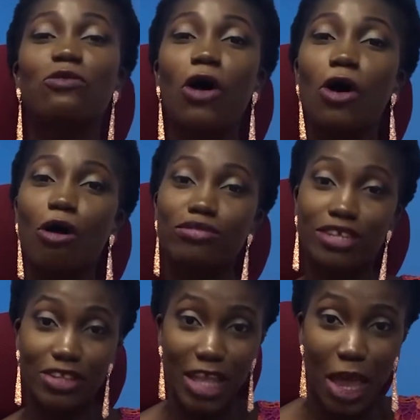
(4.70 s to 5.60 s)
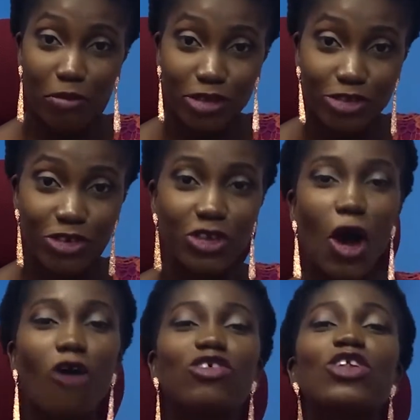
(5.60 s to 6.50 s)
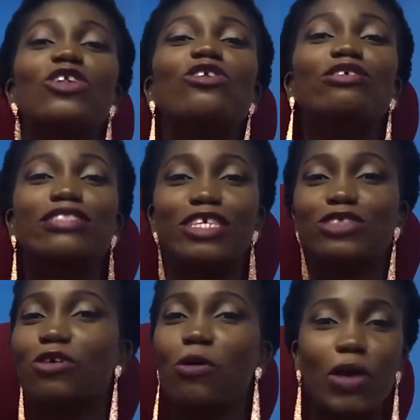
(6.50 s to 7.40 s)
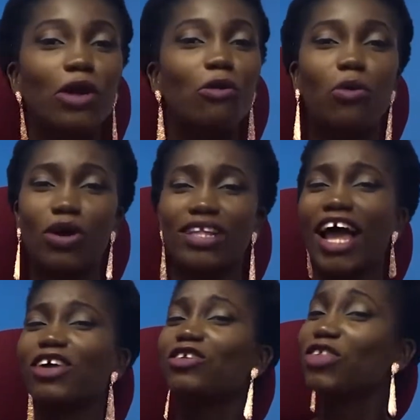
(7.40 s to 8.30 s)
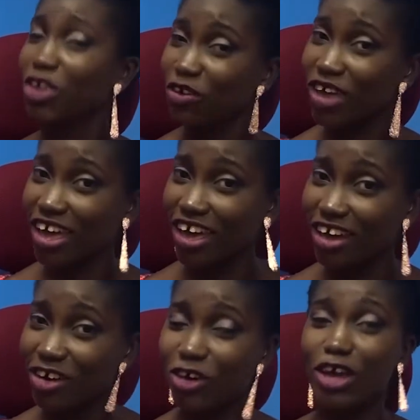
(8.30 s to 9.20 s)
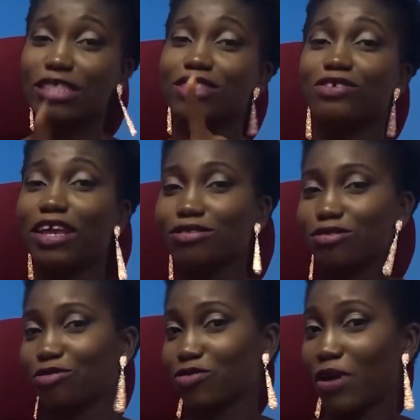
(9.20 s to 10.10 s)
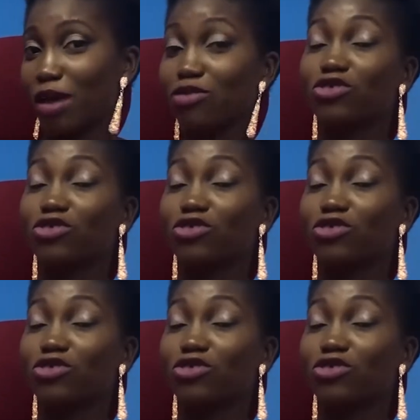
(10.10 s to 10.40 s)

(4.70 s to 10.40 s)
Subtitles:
and welcome to another episode of Lucy's Quick One. Are you new here or you're still here to subscribe?